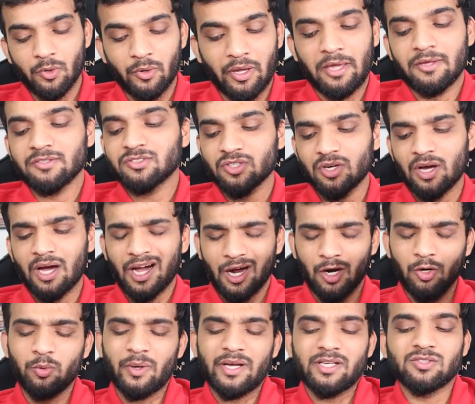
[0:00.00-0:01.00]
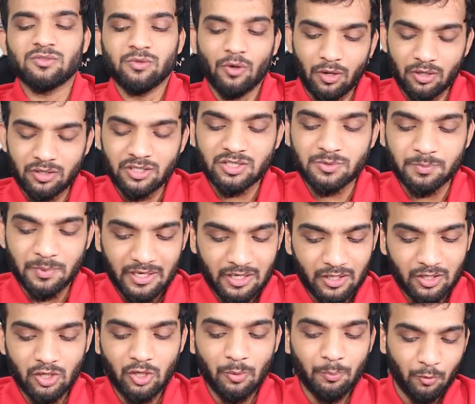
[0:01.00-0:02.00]
Okay, so how do I solve this
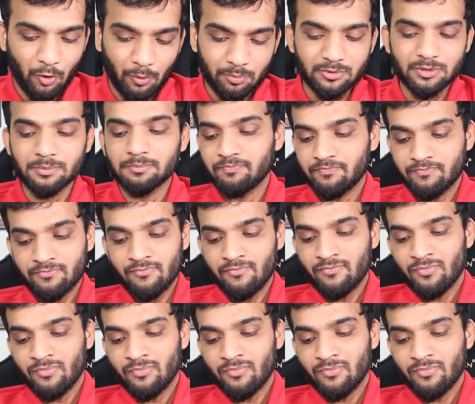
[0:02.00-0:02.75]
particular problem?